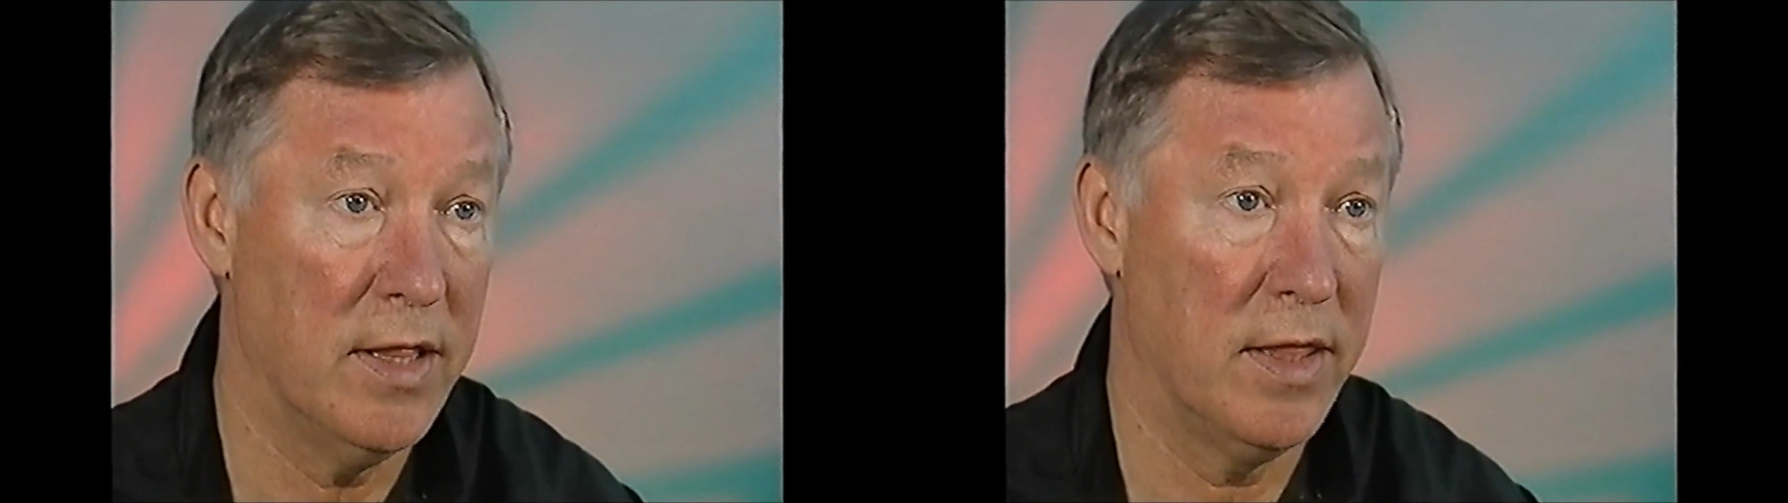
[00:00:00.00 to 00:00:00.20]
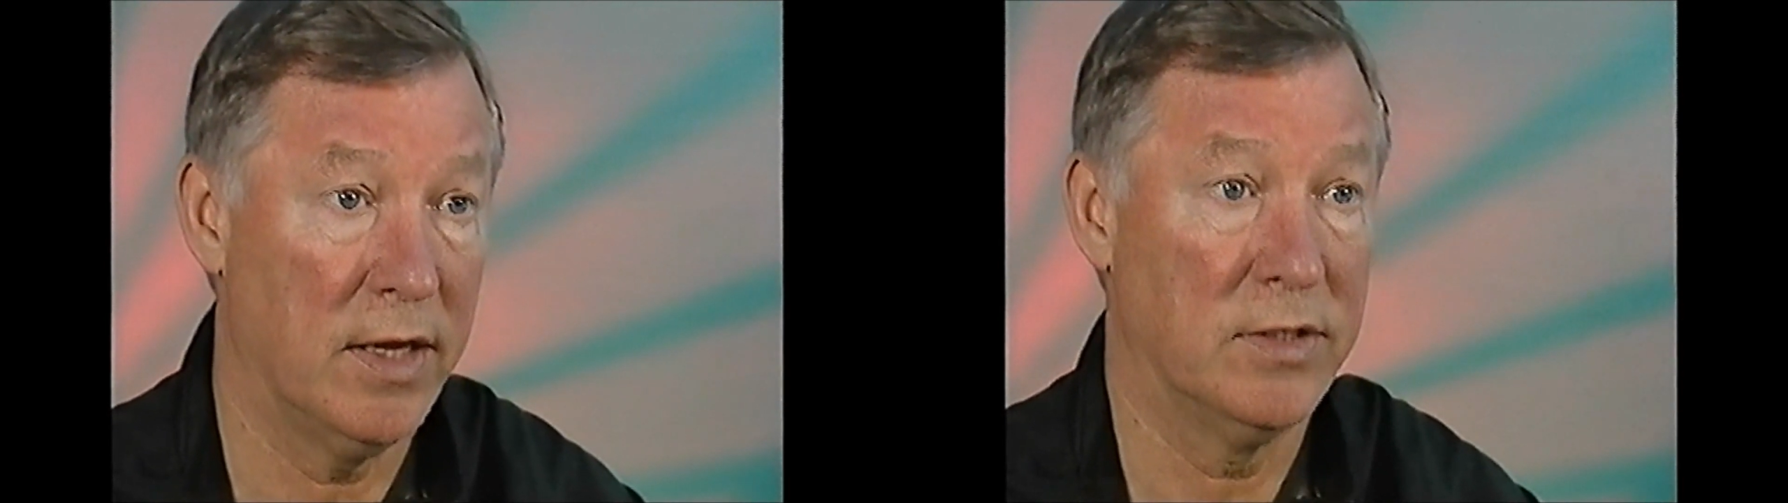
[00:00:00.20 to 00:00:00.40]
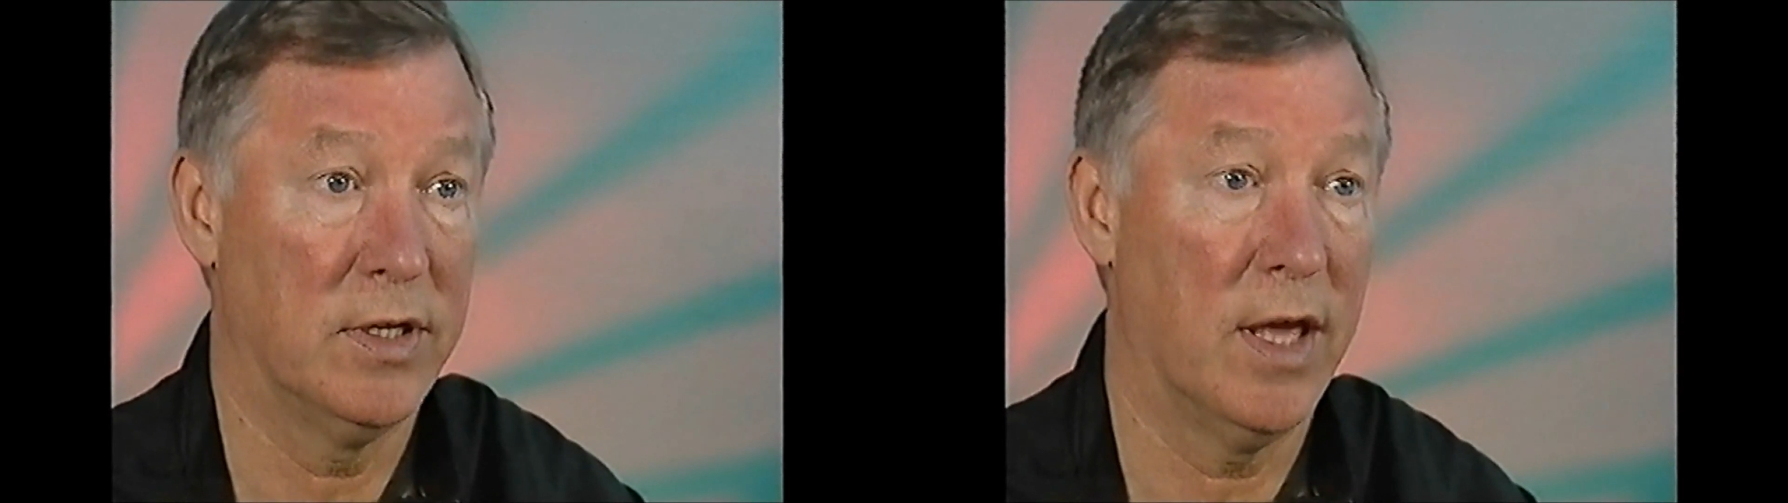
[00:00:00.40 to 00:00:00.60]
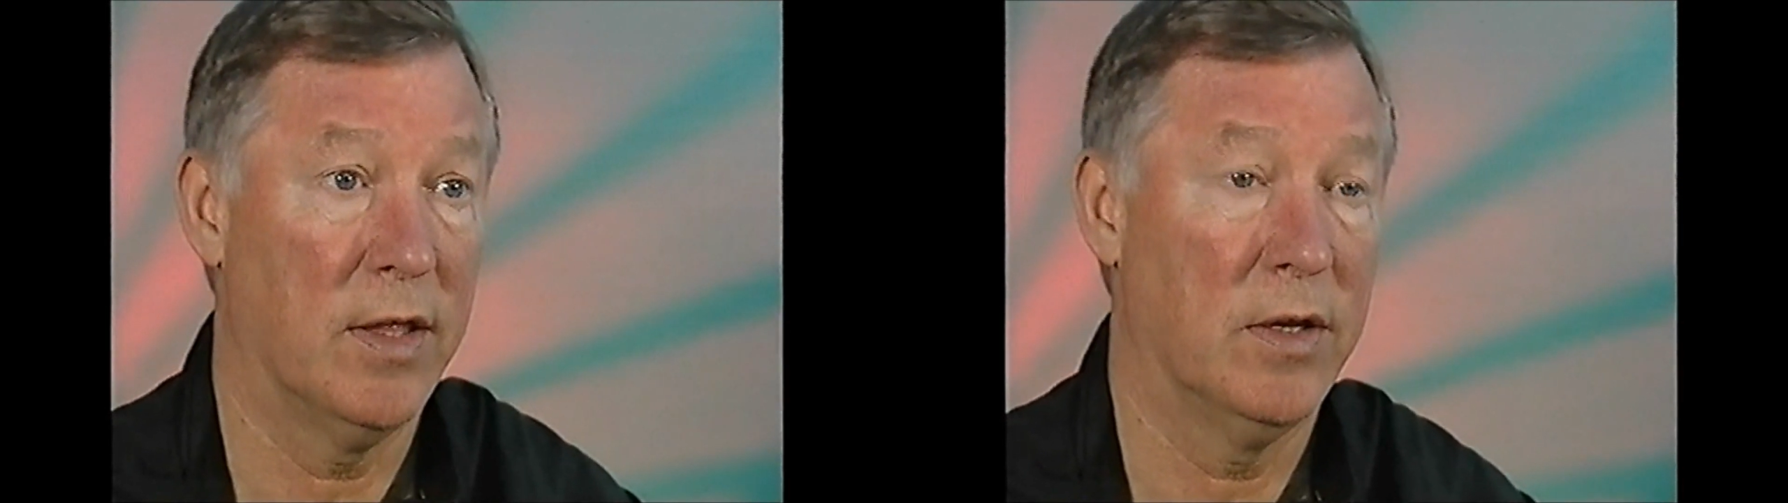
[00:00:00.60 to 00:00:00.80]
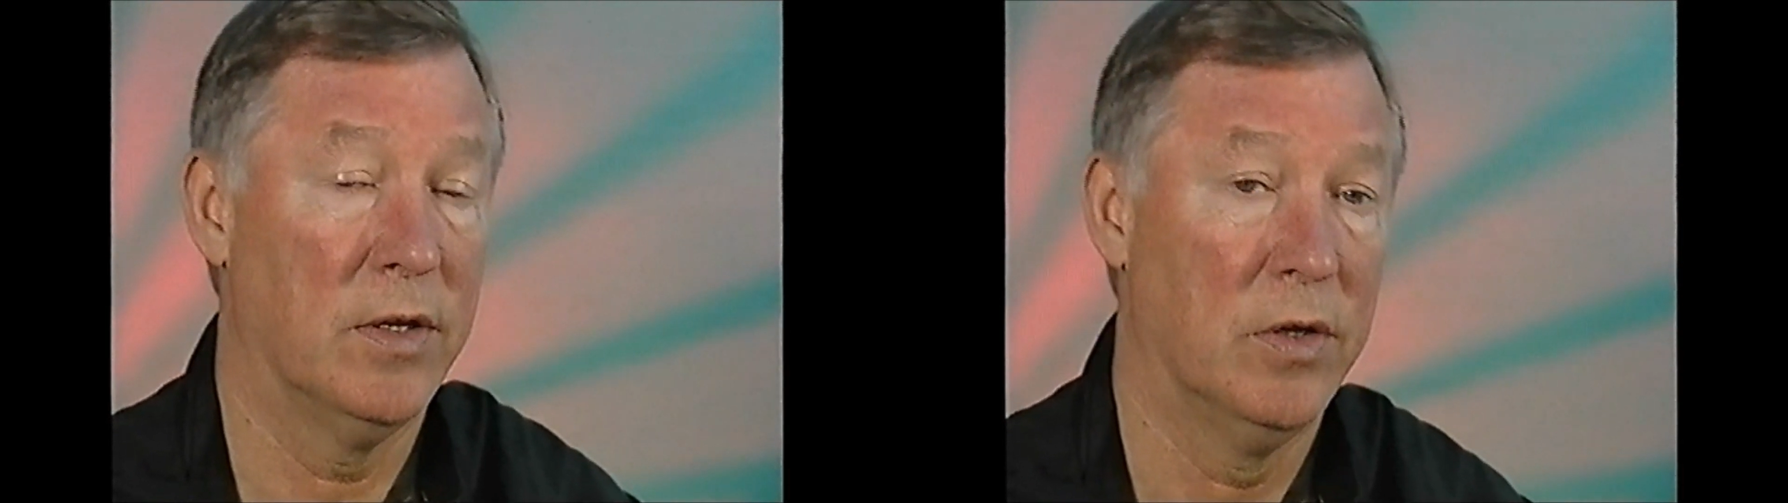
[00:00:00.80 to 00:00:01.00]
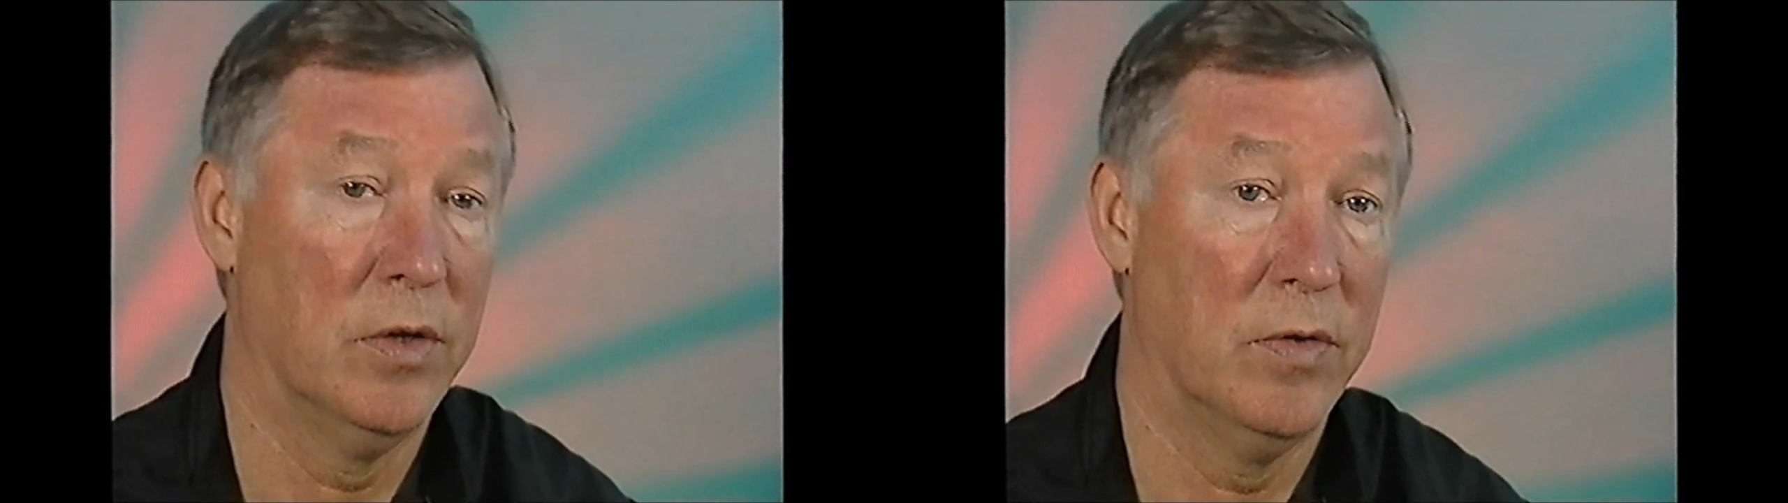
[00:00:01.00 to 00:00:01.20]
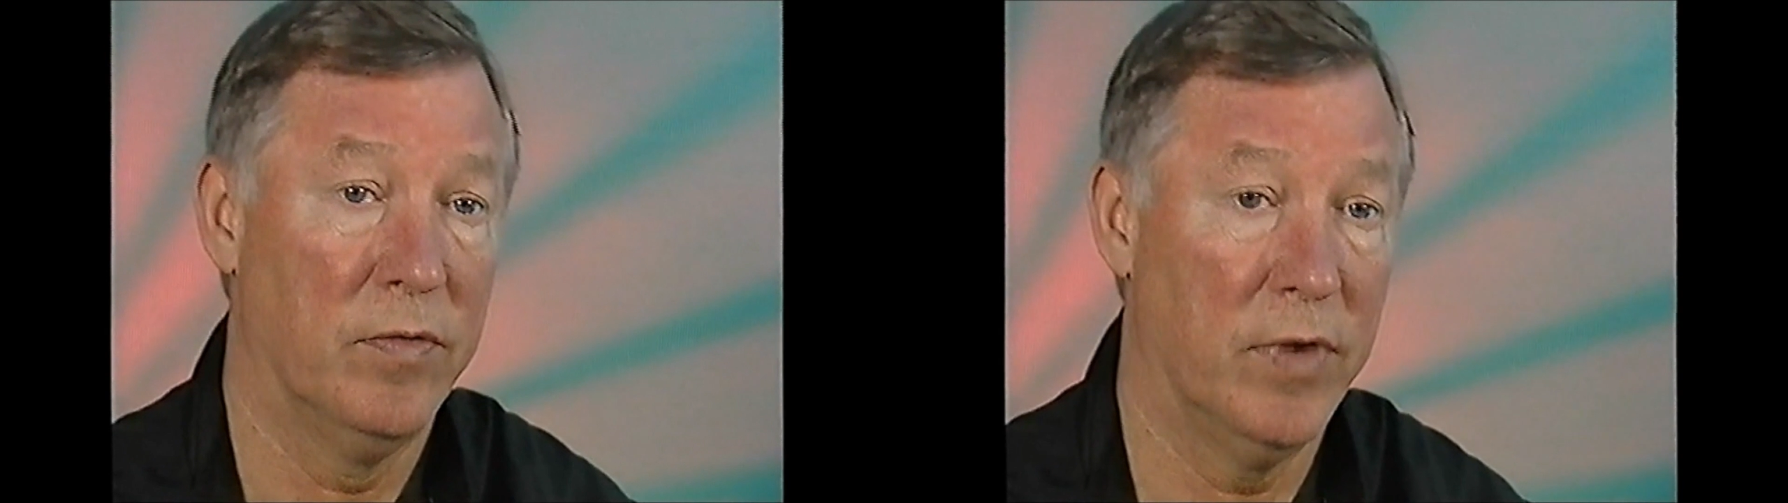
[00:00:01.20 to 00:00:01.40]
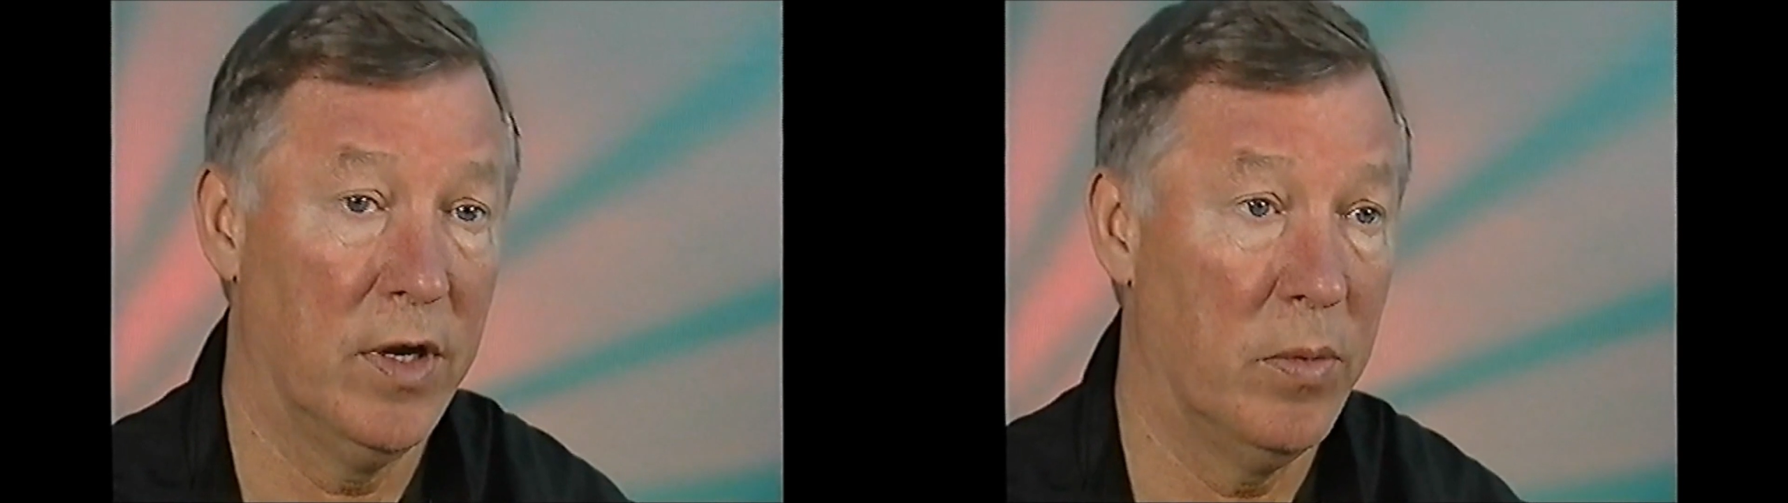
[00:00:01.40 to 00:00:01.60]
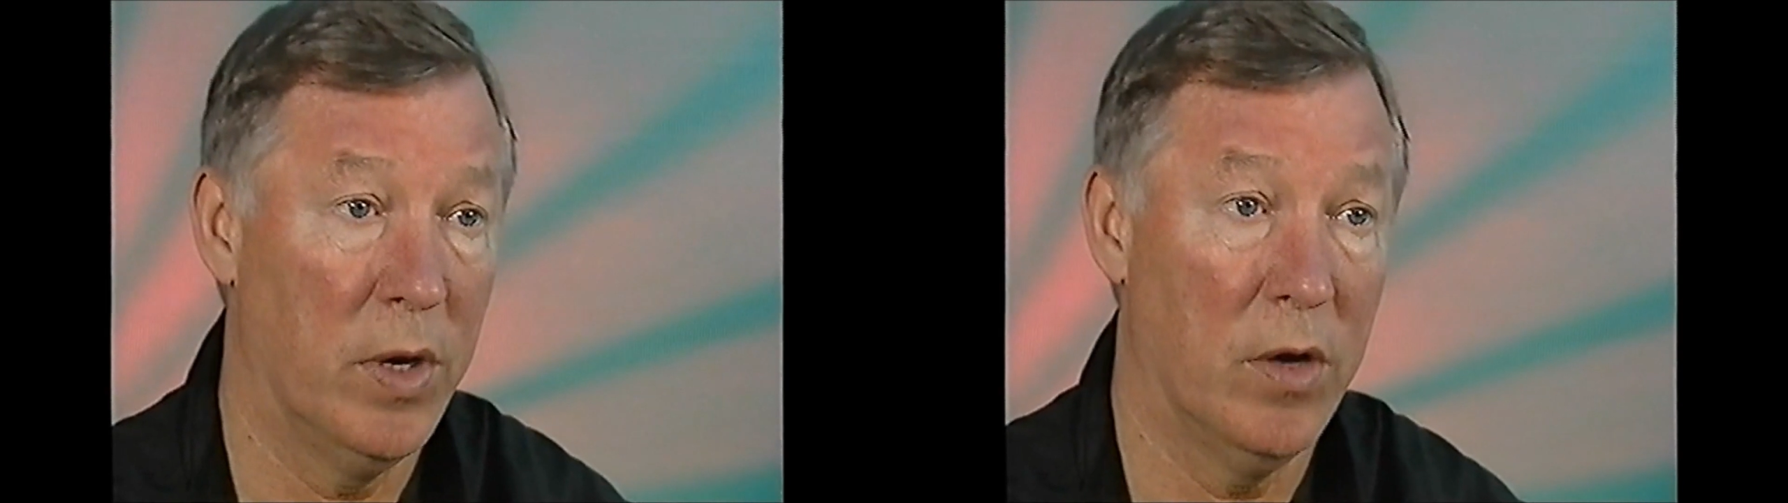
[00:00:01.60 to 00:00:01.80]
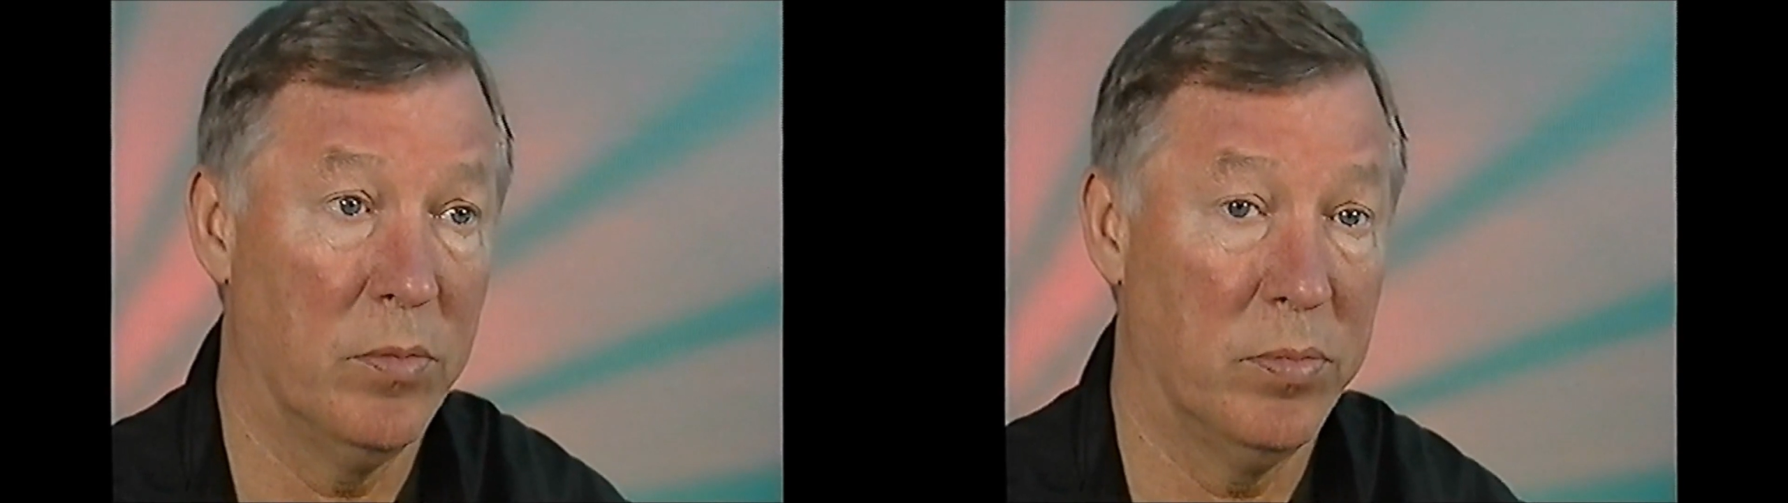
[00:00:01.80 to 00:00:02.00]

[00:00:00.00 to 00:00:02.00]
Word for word: things together very well.